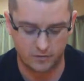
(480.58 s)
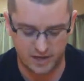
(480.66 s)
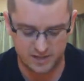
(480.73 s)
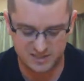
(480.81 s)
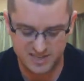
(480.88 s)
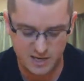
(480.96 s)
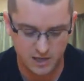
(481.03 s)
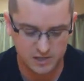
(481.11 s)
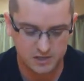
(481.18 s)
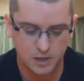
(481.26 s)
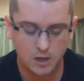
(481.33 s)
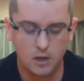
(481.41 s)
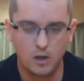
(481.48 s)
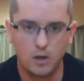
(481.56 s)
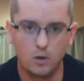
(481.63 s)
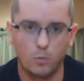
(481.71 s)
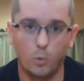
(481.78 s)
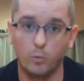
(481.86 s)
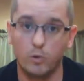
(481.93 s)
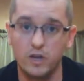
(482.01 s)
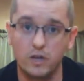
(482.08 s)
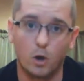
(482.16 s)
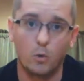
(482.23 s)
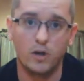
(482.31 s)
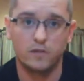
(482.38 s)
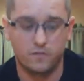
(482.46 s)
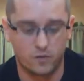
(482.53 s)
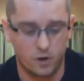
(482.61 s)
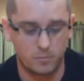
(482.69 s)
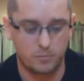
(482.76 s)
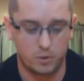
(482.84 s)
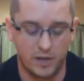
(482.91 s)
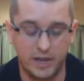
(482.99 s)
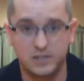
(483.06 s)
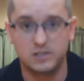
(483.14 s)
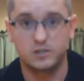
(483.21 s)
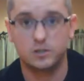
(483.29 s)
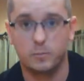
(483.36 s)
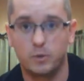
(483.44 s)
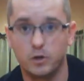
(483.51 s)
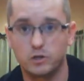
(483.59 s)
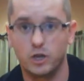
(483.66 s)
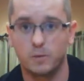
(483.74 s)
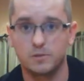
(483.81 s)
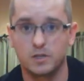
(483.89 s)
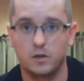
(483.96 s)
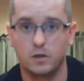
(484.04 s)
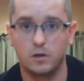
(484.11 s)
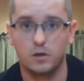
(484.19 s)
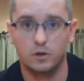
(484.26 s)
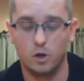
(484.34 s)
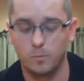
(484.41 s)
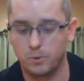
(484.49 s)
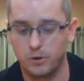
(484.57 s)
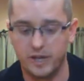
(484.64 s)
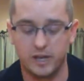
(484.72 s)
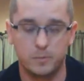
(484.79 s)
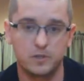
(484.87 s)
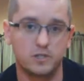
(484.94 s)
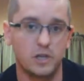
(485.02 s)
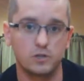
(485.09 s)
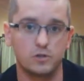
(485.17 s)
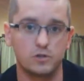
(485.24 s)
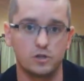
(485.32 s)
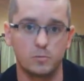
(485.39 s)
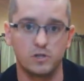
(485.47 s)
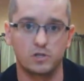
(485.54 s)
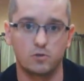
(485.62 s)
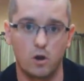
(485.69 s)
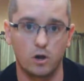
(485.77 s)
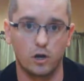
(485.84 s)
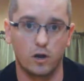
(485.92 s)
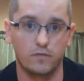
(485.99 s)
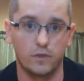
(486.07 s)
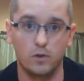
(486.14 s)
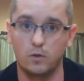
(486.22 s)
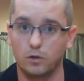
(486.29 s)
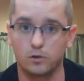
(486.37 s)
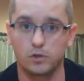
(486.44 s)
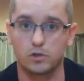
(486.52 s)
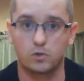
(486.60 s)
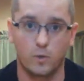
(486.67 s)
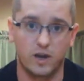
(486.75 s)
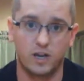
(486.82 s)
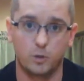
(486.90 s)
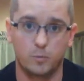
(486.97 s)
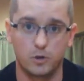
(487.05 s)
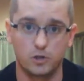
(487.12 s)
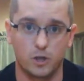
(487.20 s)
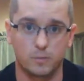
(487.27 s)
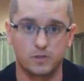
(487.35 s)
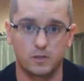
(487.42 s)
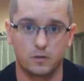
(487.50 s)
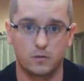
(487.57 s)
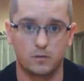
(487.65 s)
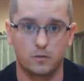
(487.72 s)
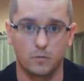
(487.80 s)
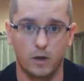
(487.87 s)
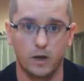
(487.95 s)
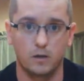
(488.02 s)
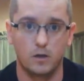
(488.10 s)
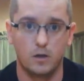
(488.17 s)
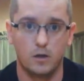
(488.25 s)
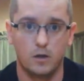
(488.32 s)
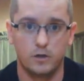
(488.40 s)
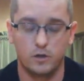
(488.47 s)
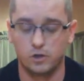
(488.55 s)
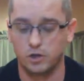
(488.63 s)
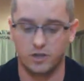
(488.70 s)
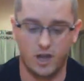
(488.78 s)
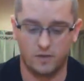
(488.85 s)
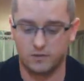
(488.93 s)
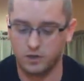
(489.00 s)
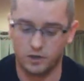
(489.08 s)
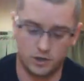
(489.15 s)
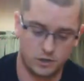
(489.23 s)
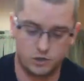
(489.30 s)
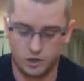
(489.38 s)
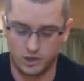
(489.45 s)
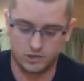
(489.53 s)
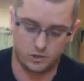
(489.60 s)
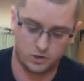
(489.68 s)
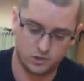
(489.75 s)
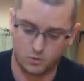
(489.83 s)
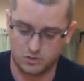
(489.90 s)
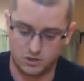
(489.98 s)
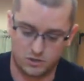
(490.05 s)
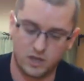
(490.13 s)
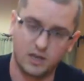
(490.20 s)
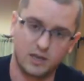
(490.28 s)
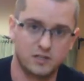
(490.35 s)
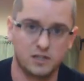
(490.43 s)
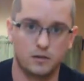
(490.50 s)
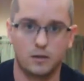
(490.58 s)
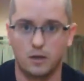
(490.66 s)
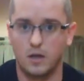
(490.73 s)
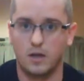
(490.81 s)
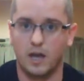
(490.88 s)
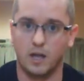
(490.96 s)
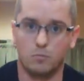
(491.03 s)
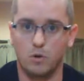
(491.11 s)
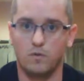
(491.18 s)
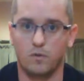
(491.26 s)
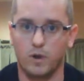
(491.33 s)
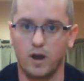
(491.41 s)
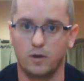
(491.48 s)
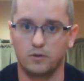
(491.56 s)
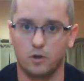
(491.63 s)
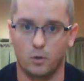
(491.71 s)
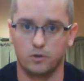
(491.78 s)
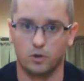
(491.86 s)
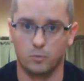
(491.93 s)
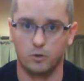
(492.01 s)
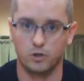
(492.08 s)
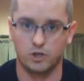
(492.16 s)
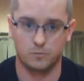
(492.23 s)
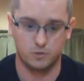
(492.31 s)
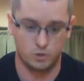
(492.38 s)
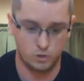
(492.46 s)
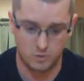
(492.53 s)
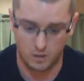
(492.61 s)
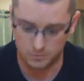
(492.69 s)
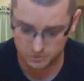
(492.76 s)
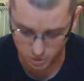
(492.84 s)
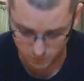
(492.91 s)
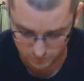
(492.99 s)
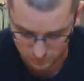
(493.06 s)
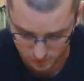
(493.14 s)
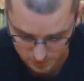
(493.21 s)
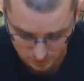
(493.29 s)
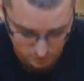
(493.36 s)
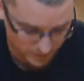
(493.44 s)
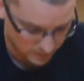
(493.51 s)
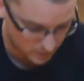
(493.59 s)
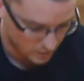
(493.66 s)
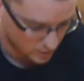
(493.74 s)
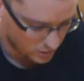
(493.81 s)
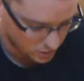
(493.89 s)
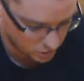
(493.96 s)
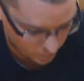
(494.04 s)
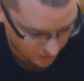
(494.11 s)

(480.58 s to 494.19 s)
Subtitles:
idea is when we go in from planks to push-ups, your plank position should be strong enough that you can go straight into push-ups, right? You shouldn't have to adjust all sorts of things and move around to go into your push-ups. You should be able to go from the plank straight